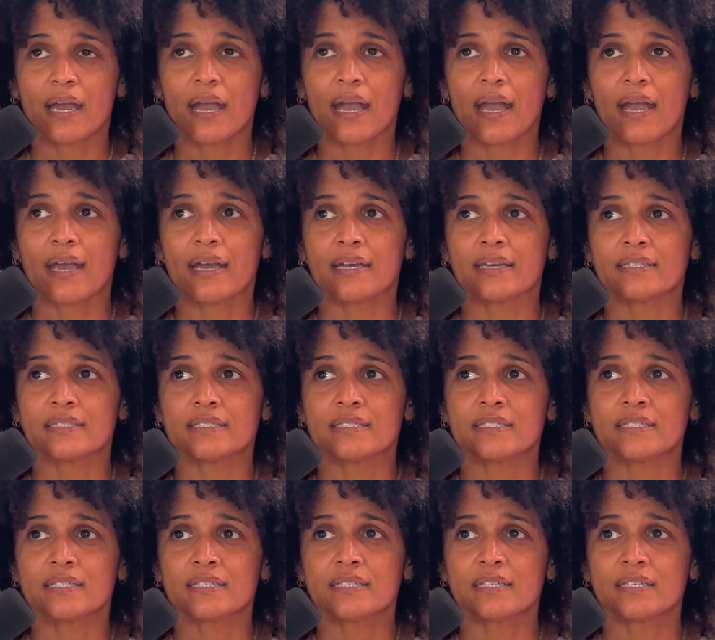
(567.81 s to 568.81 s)

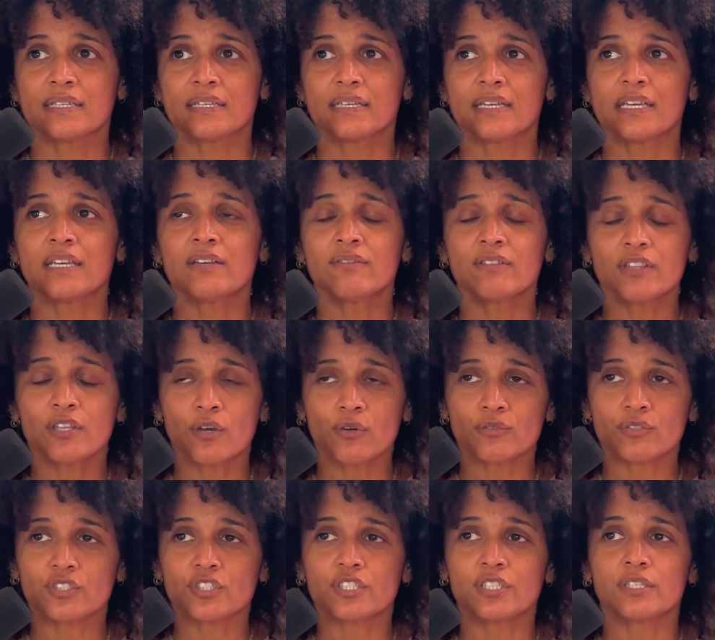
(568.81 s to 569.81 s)
And even
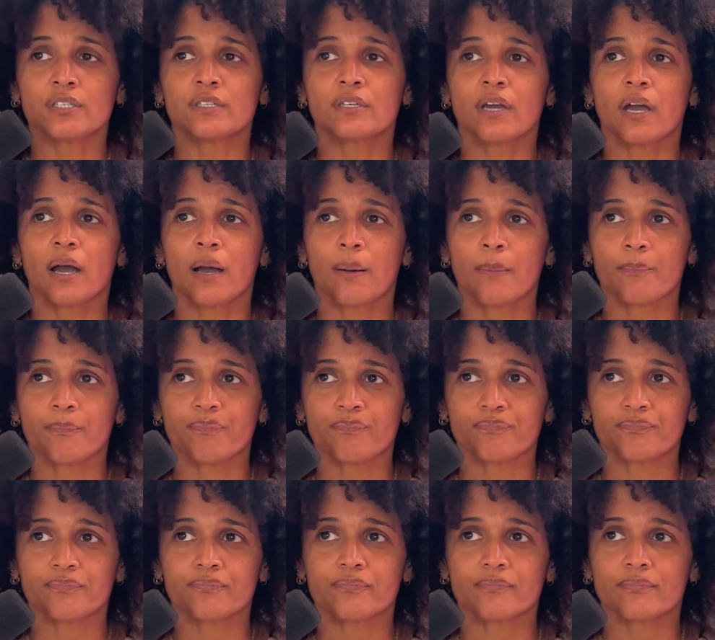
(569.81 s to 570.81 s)
though she,
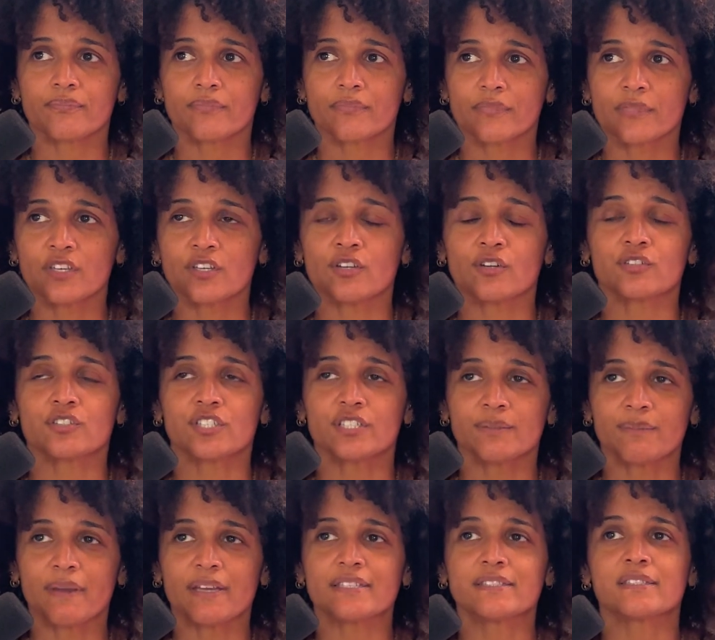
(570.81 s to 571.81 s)

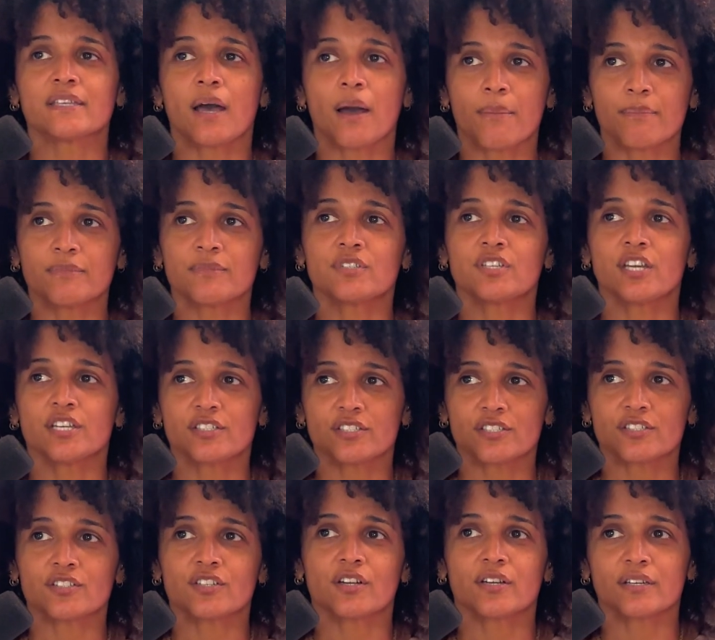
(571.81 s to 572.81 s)
she'd made some
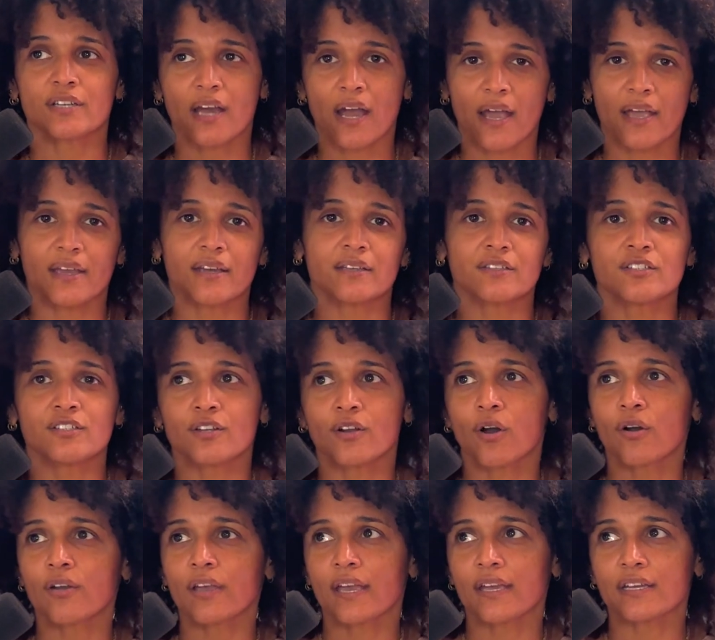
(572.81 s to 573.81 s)
changes to her diet,
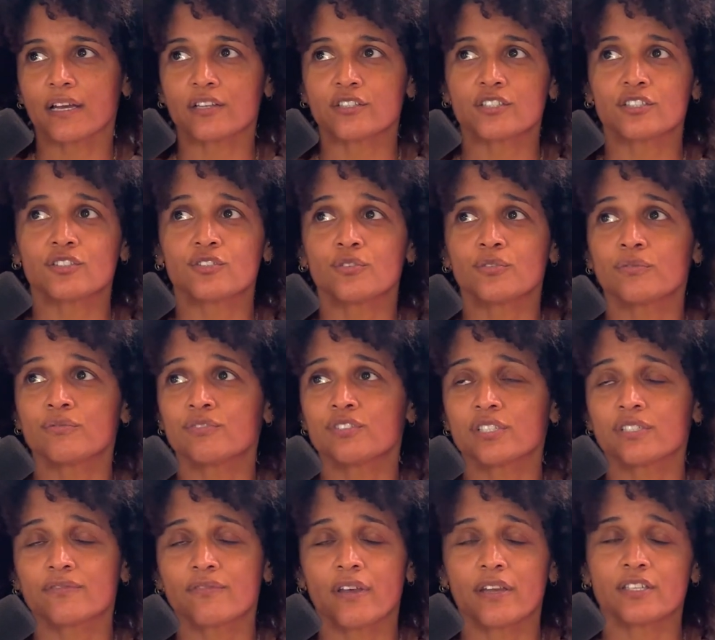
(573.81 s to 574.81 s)
okay, I'll just do
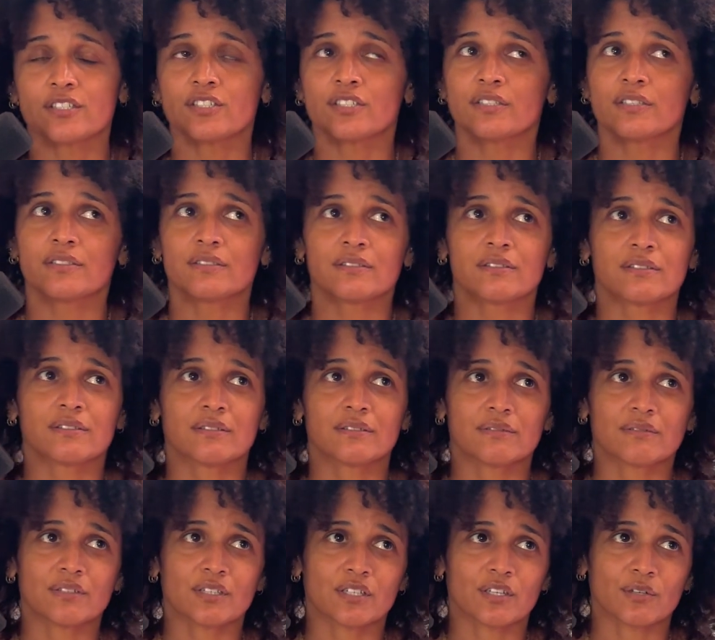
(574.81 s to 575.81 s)
just veggies,
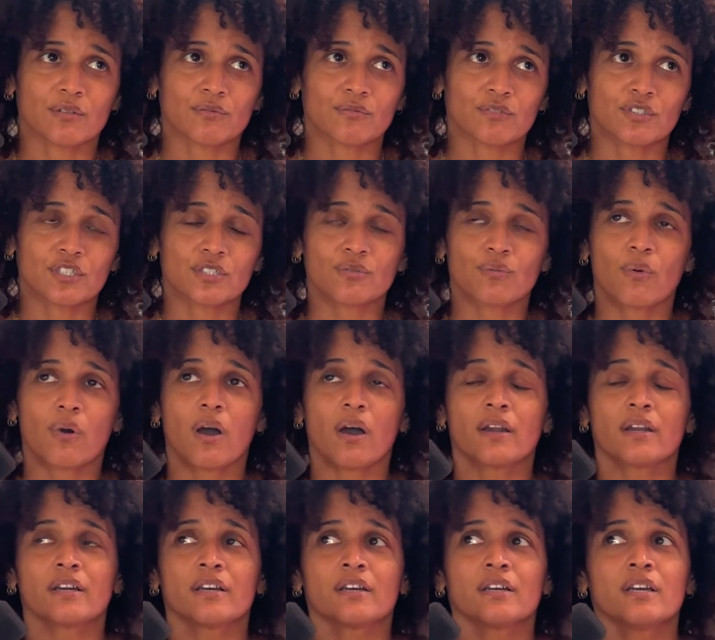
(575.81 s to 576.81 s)
just
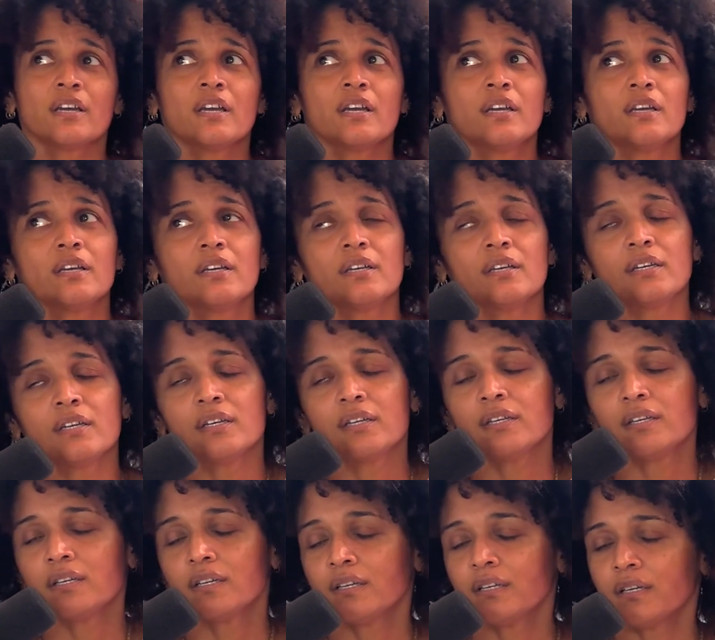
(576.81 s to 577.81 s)
water,
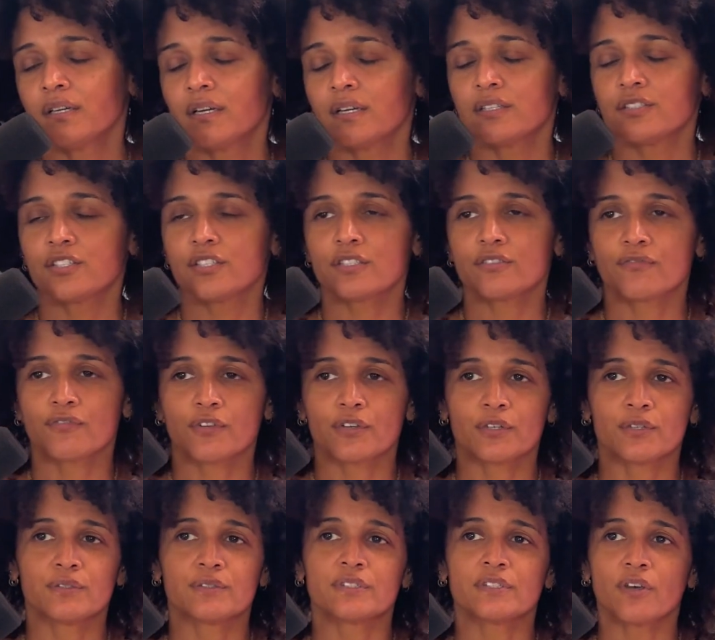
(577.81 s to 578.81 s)
just
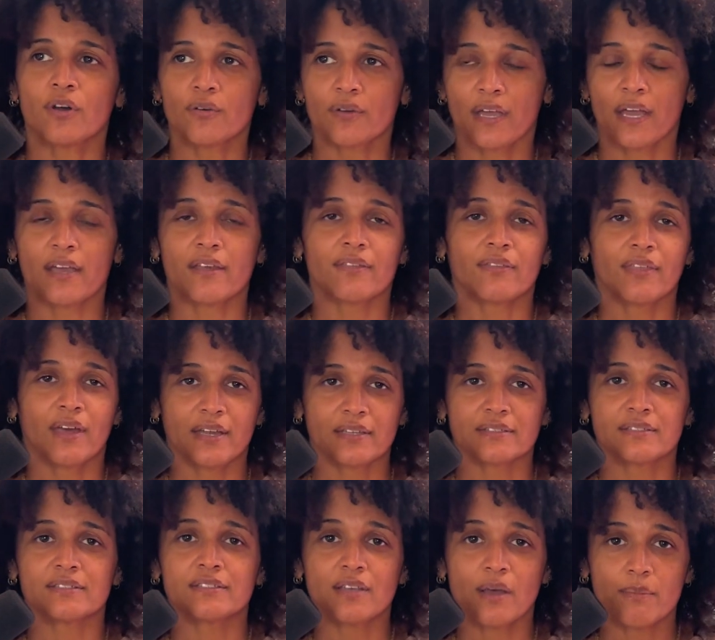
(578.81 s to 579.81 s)
fruits. Okay,
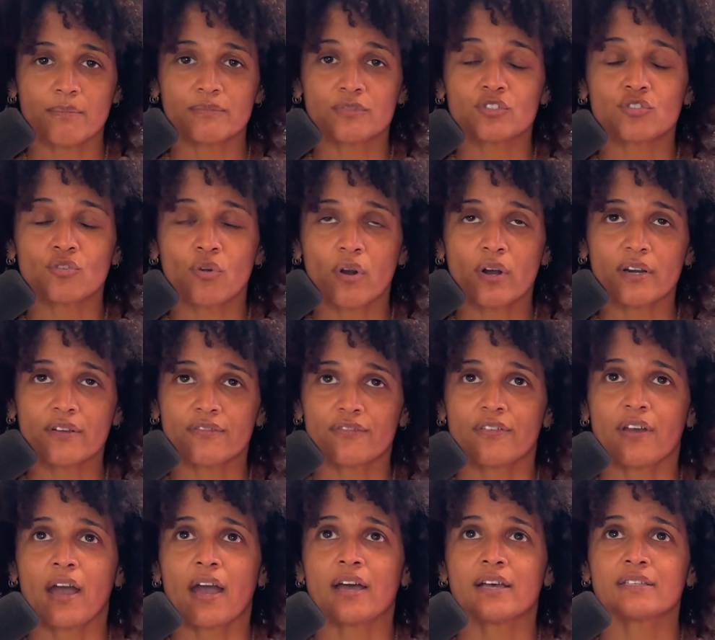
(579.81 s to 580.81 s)
that's some sort of
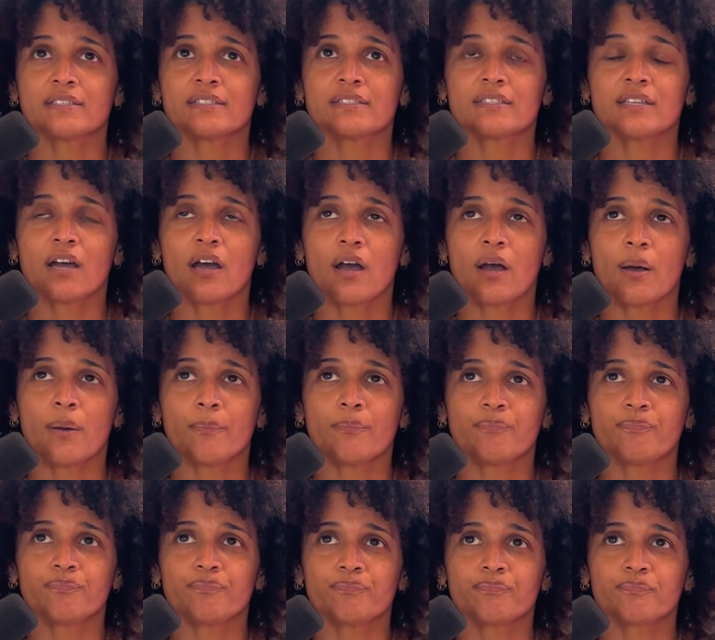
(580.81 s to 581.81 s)
fast.
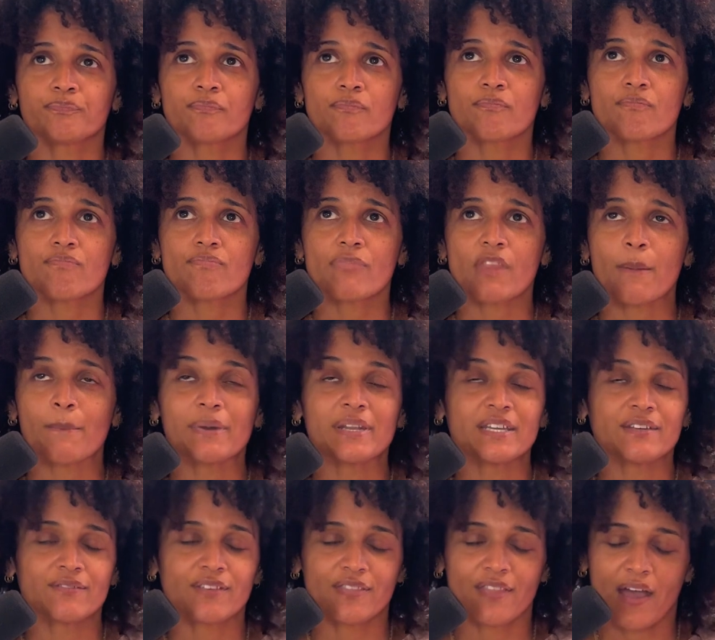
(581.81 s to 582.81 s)
But
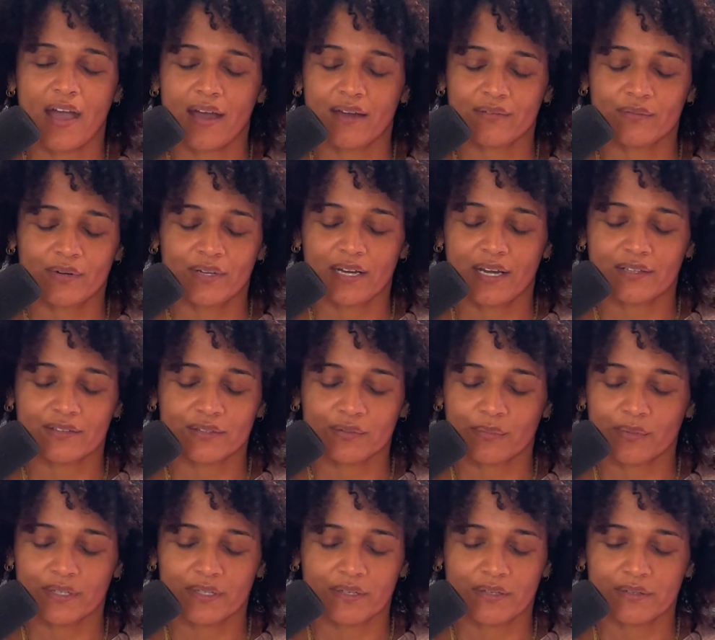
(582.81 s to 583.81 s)
even that went out the
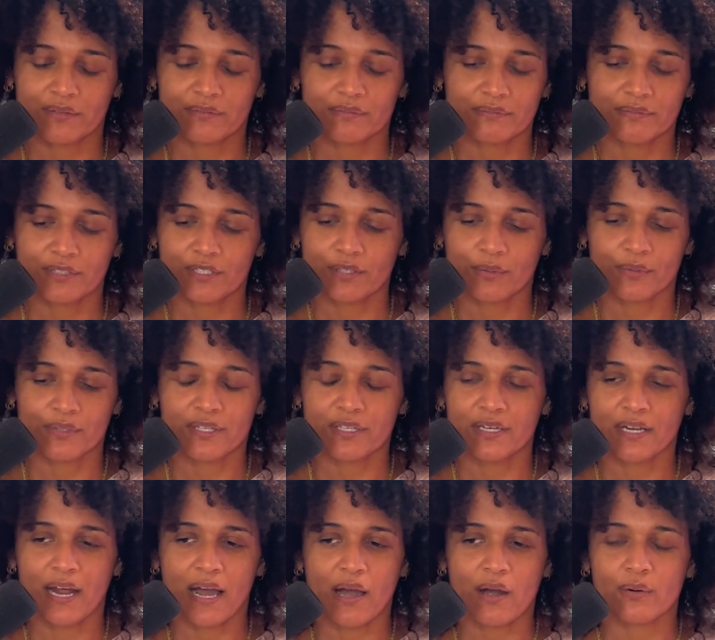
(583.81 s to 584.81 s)
window, within
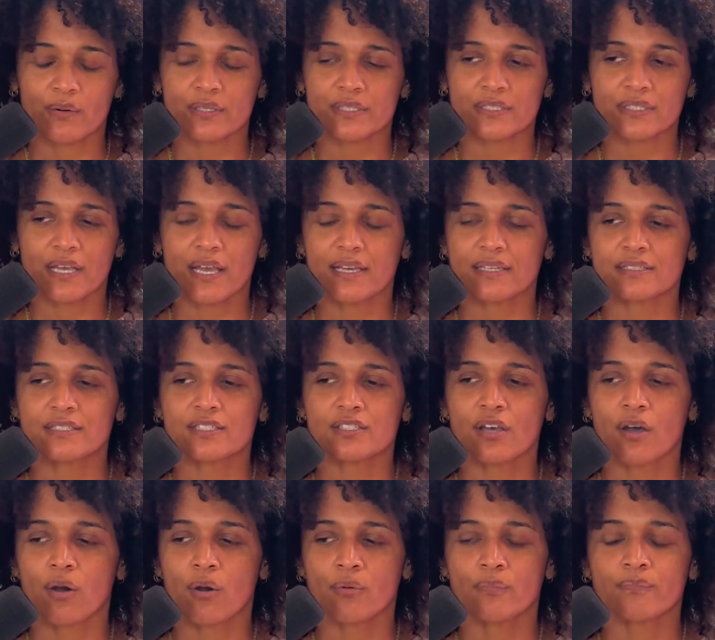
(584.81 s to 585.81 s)
an hours. And
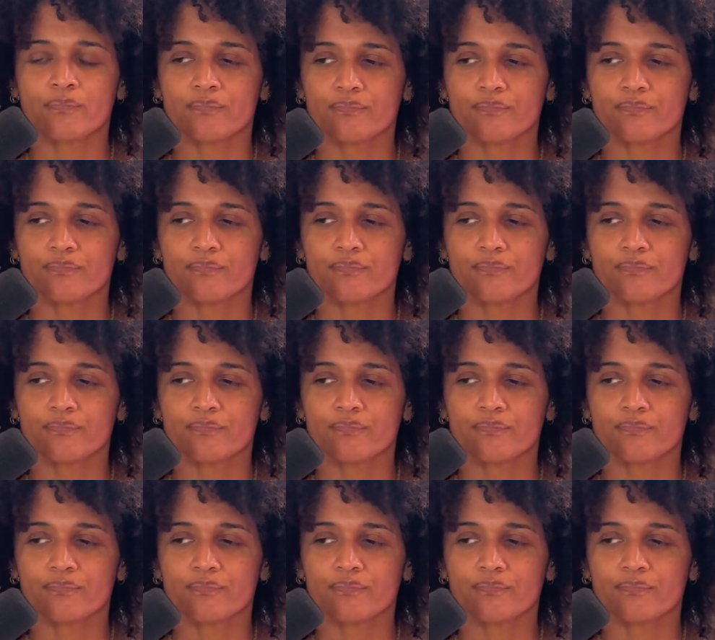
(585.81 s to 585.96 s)
so